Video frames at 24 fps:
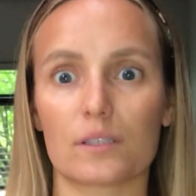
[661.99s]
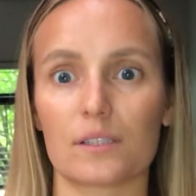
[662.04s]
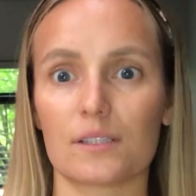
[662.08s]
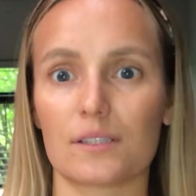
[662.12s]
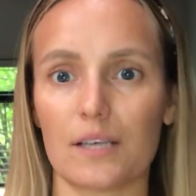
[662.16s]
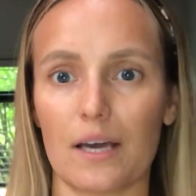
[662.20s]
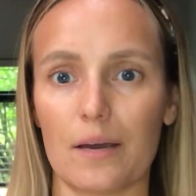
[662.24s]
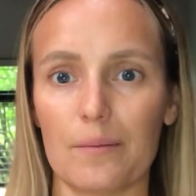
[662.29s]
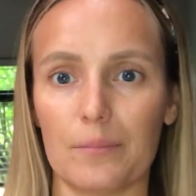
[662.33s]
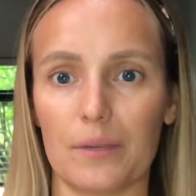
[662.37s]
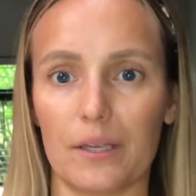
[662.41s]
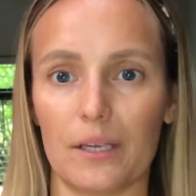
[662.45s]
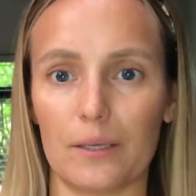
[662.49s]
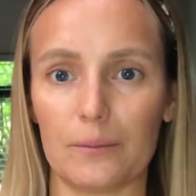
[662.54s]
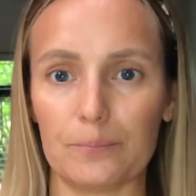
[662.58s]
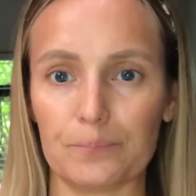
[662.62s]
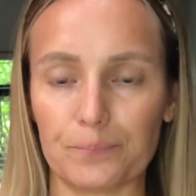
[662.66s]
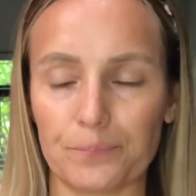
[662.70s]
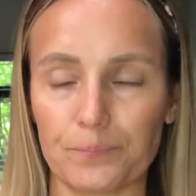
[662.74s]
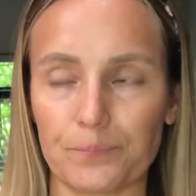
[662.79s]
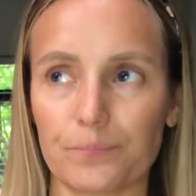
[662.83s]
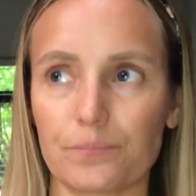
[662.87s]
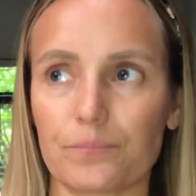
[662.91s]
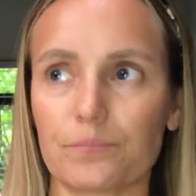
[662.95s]
does that mean?
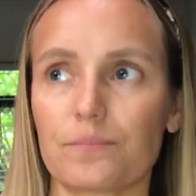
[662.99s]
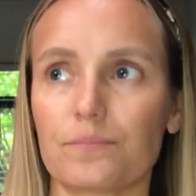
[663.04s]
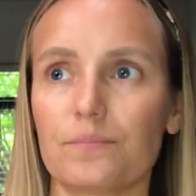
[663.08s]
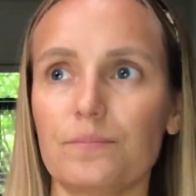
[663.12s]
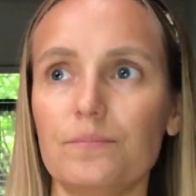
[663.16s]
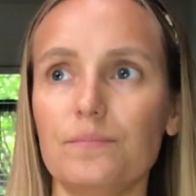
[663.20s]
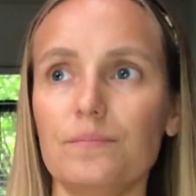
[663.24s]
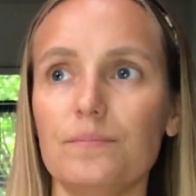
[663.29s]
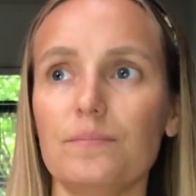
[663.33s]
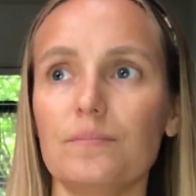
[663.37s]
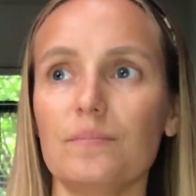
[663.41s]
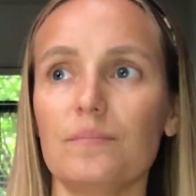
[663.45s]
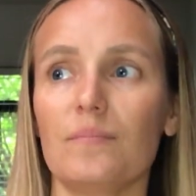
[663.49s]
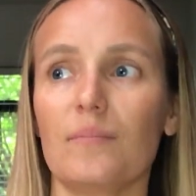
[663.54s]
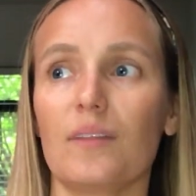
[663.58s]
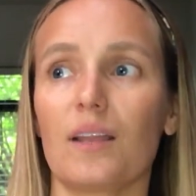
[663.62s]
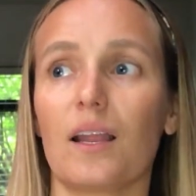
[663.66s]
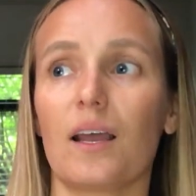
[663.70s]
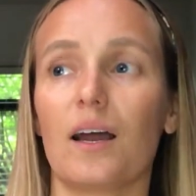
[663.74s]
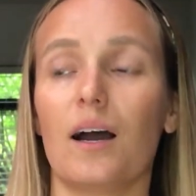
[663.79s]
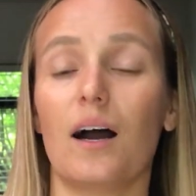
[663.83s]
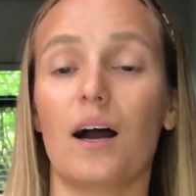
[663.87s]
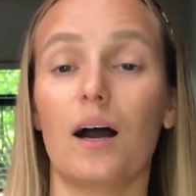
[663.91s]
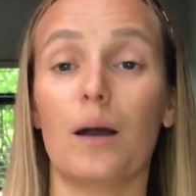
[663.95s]

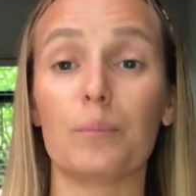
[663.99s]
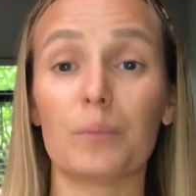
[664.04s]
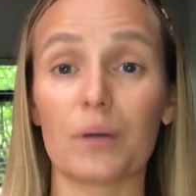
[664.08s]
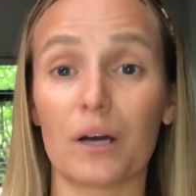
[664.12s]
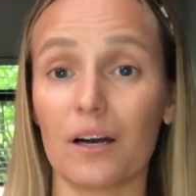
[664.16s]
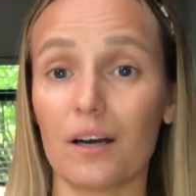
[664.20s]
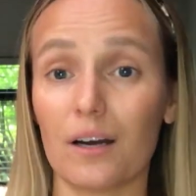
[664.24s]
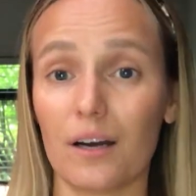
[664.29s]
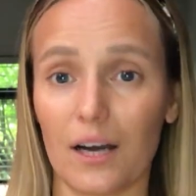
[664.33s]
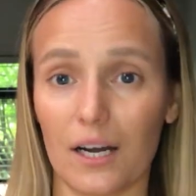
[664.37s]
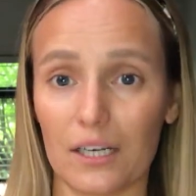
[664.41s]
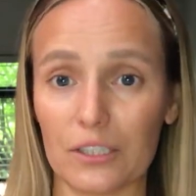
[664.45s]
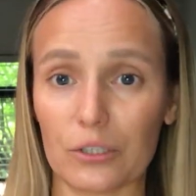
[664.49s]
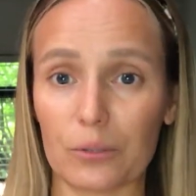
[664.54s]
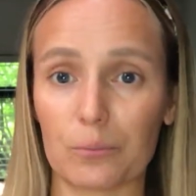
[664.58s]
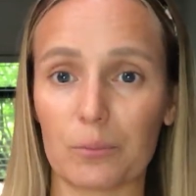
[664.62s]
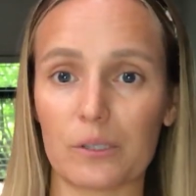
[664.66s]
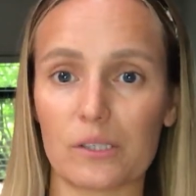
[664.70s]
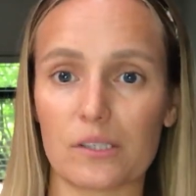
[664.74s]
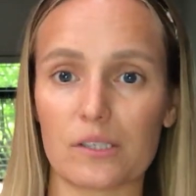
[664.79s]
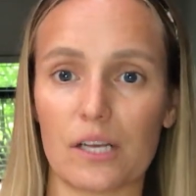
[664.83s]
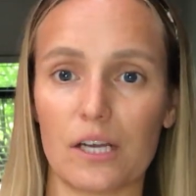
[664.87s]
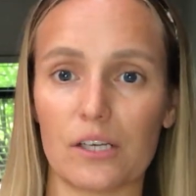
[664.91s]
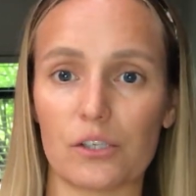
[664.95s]
I'm not
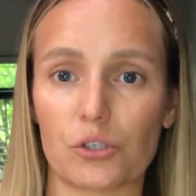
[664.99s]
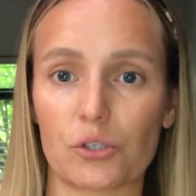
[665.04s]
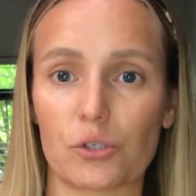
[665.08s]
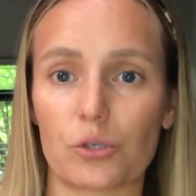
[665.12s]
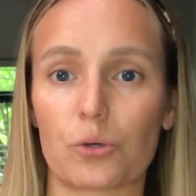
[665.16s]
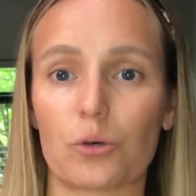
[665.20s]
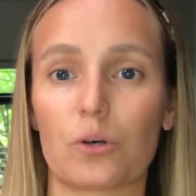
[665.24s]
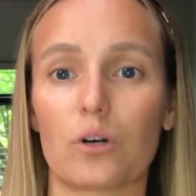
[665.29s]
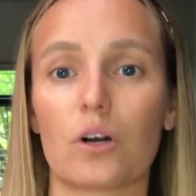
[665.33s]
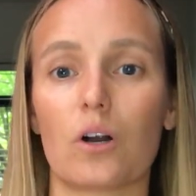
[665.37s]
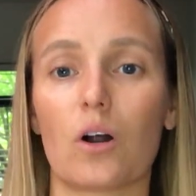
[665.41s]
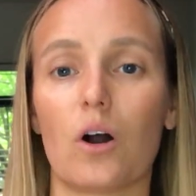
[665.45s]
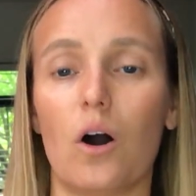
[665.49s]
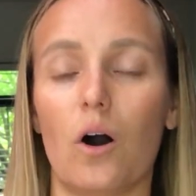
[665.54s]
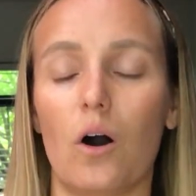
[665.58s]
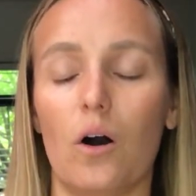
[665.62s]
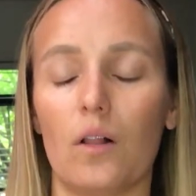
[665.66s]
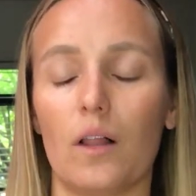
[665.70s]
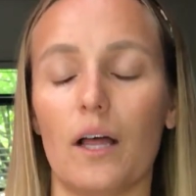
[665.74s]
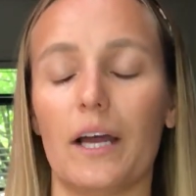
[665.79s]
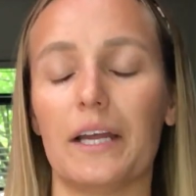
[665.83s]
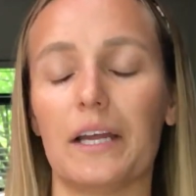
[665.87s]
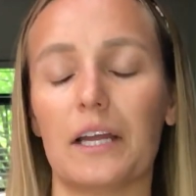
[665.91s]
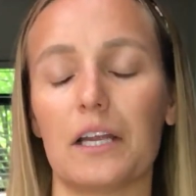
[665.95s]
100% sure.
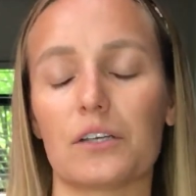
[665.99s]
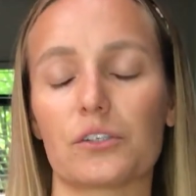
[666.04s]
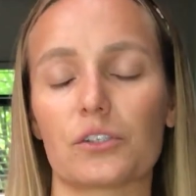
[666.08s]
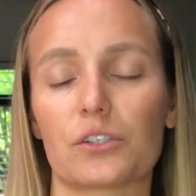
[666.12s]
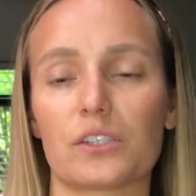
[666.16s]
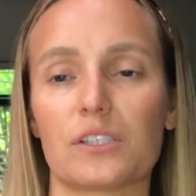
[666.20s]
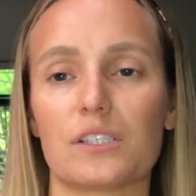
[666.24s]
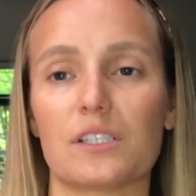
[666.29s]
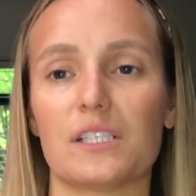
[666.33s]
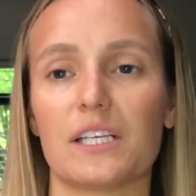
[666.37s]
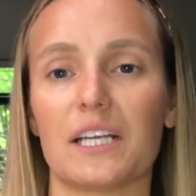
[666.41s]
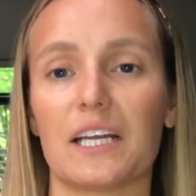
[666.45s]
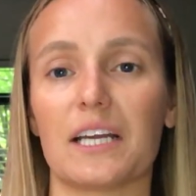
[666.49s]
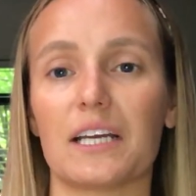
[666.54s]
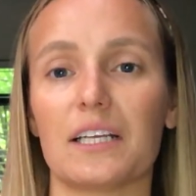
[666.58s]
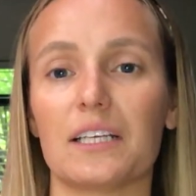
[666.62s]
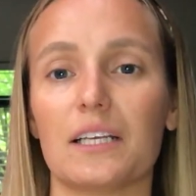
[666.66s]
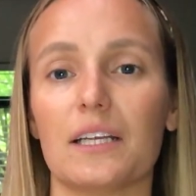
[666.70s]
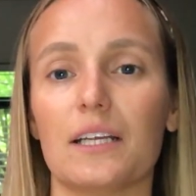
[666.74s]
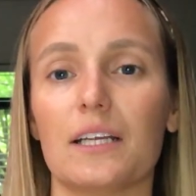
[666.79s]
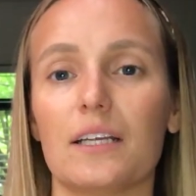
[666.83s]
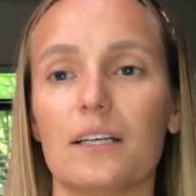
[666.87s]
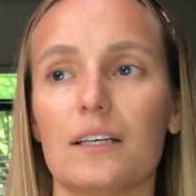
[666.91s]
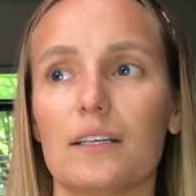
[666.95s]
All I understand
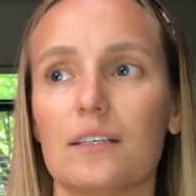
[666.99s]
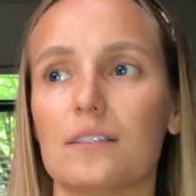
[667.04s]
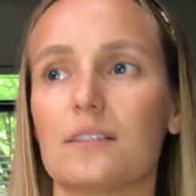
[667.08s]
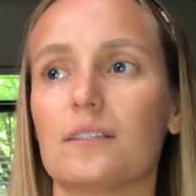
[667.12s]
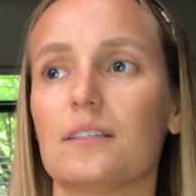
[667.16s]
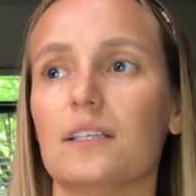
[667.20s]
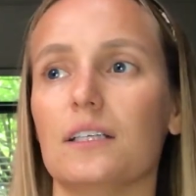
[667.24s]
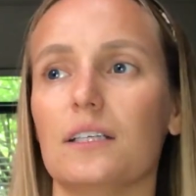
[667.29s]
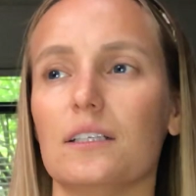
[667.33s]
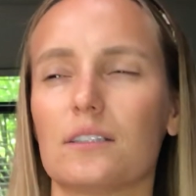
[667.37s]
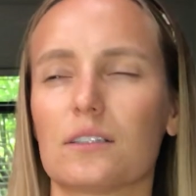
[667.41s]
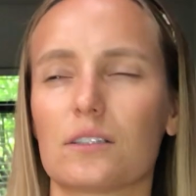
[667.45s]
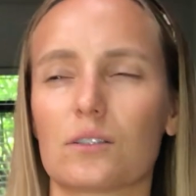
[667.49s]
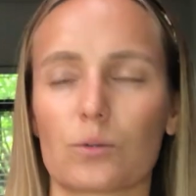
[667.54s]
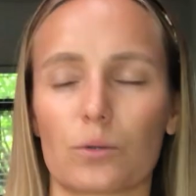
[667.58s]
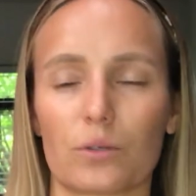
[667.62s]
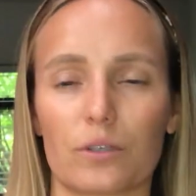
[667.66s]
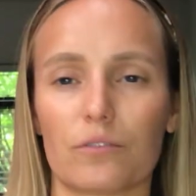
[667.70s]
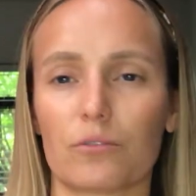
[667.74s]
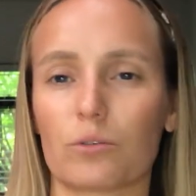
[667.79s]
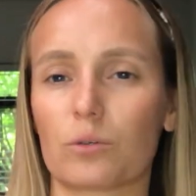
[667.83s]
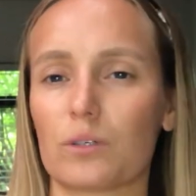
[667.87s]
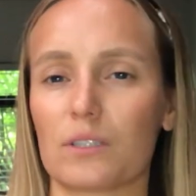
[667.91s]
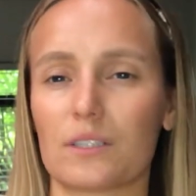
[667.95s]
is these sort
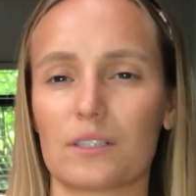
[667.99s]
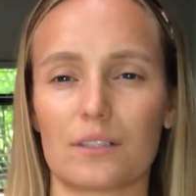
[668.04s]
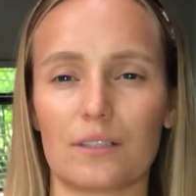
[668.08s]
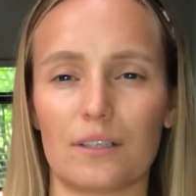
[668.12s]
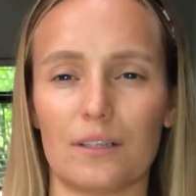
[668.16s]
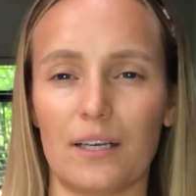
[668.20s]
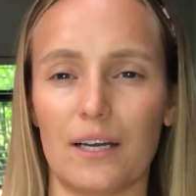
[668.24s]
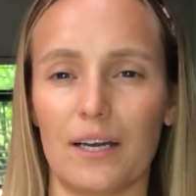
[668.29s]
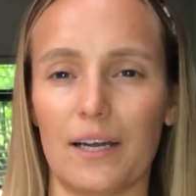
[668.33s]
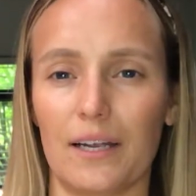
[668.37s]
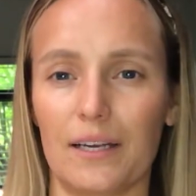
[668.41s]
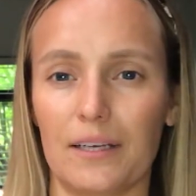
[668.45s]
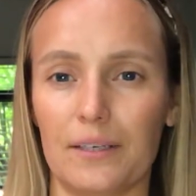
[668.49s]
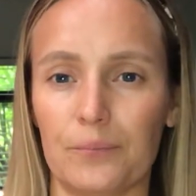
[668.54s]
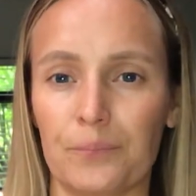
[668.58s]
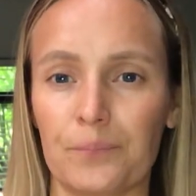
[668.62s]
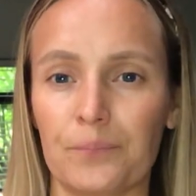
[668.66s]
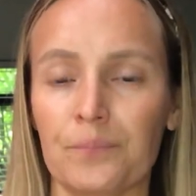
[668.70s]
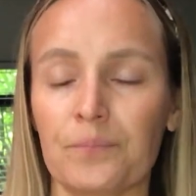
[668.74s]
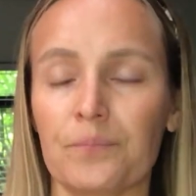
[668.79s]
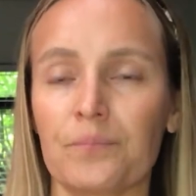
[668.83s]
of crystalline